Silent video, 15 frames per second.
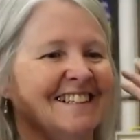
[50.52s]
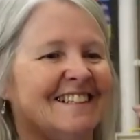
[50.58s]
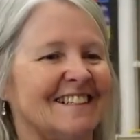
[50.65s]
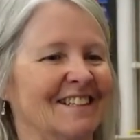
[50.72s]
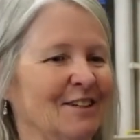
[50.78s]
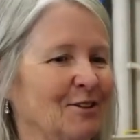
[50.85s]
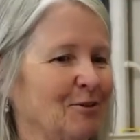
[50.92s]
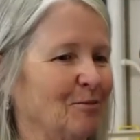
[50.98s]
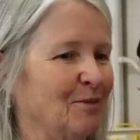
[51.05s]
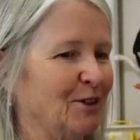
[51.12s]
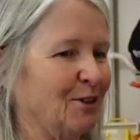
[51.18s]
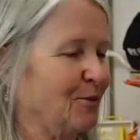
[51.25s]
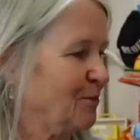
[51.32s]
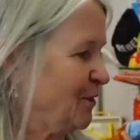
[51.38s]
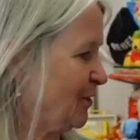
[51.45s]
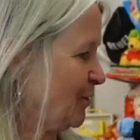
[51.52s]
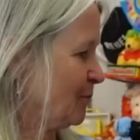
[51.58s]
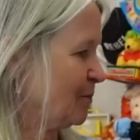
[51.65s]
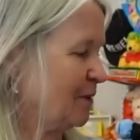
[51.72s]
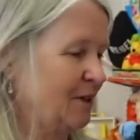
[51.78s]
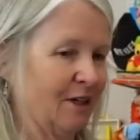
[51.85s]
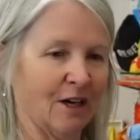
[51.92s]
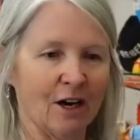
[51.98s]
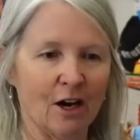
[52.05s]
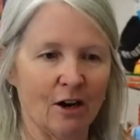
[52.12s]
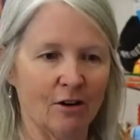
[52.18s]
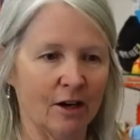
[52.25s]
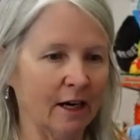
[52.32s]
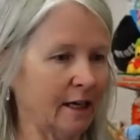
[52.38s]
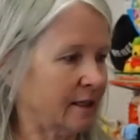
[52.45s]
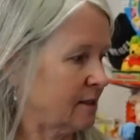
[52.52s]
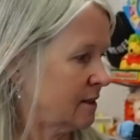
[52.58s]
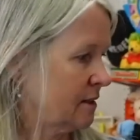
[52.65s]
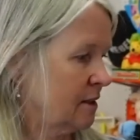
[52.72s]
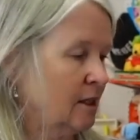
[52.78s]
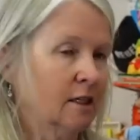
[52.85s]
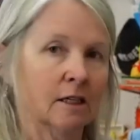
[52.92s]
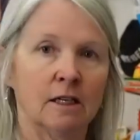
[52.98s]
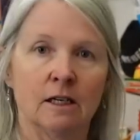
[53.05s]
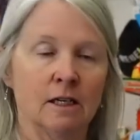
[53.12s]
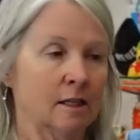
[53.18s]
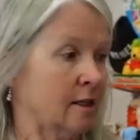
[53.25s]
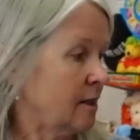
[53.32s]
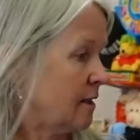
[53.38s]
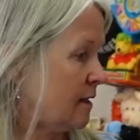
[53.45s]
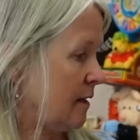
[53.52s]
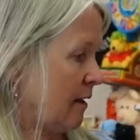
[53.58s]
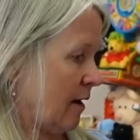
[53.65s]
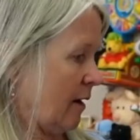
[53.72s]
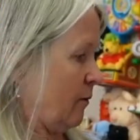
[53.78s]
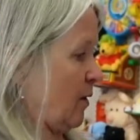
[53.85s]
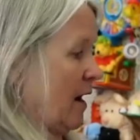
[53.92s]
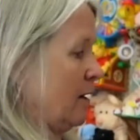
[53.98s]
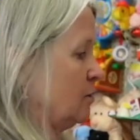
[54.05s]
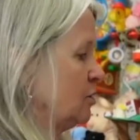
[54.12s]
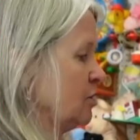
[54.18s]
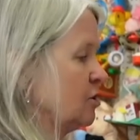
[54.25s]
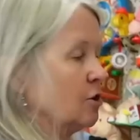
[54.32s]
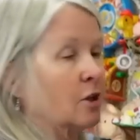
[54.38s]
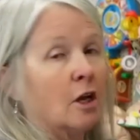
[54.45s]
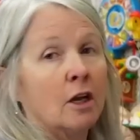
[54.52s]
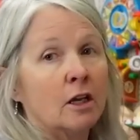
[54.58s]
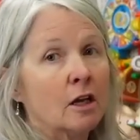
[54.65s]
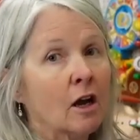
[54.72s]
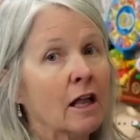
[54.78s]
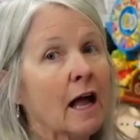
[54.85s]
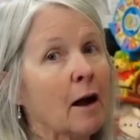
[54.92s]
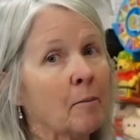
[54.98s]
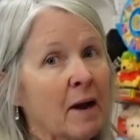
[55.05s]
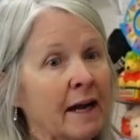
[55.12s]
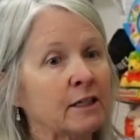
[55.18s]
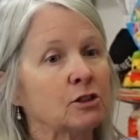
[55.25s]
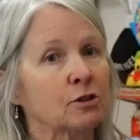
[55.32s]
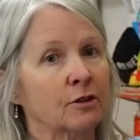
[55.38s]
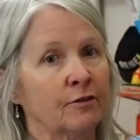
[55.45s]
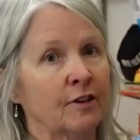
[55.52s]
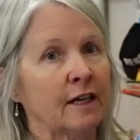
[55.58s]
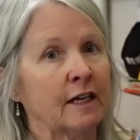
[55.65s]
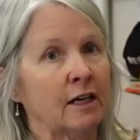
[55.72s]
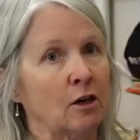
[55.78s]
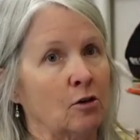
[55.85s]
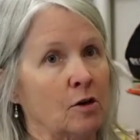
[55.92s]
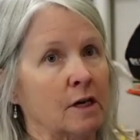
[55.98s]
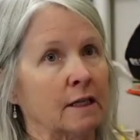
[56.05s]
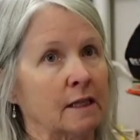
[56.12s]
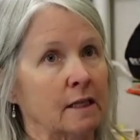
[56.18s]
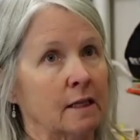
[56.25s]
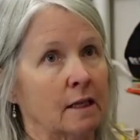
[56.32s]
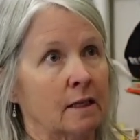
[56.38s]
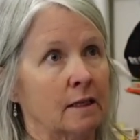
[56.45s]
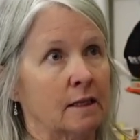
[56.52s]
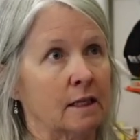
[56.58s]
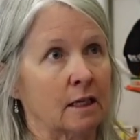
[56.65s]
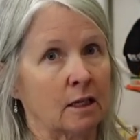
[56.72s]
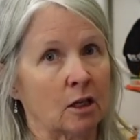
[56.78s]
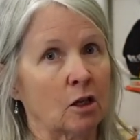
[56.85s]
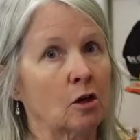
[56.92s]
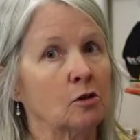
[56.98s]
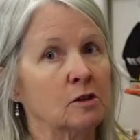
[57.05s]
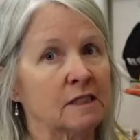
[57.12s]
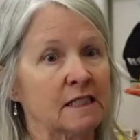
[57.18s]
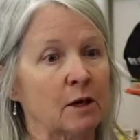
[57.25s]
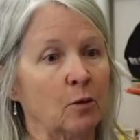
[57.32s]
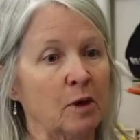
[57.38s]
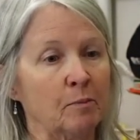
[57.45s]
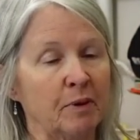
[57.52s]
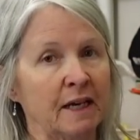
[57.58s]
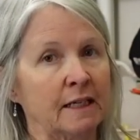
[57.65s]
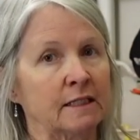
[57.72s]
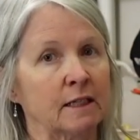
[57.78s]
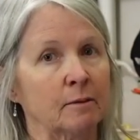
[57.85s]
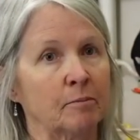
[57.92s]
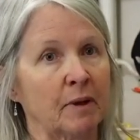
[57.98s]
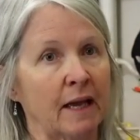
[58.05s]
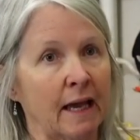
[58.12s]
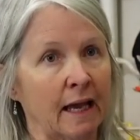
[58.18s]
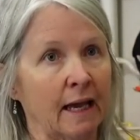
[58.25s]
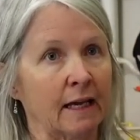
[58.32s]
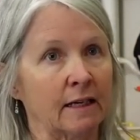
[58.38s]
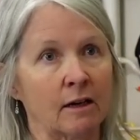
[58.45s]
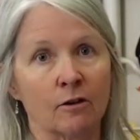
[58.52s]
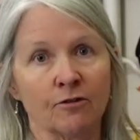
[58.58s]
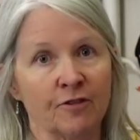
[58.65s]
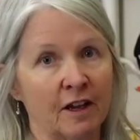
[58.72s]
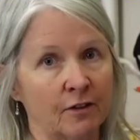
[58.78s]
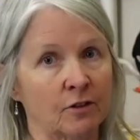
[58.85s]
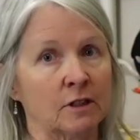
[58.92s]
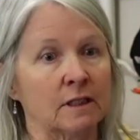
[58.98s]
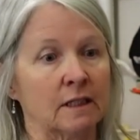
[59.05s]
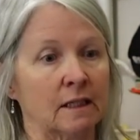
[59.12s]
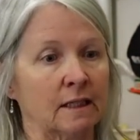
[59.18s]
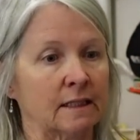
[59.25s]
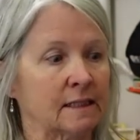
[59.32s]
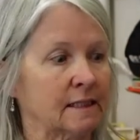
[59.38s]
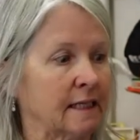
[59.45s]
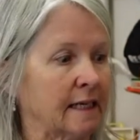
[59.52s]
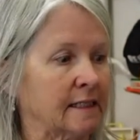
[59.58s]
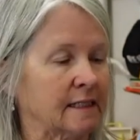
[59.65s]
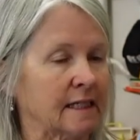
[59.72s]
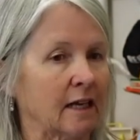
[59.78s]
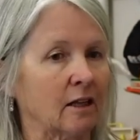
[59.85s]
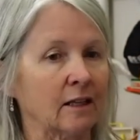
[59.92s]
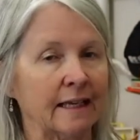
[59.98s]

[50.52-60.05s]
Nope, nope, nope. All right. I'll just show y'all. I might do a video on the clothes that we picked up at our favorite little estate sale.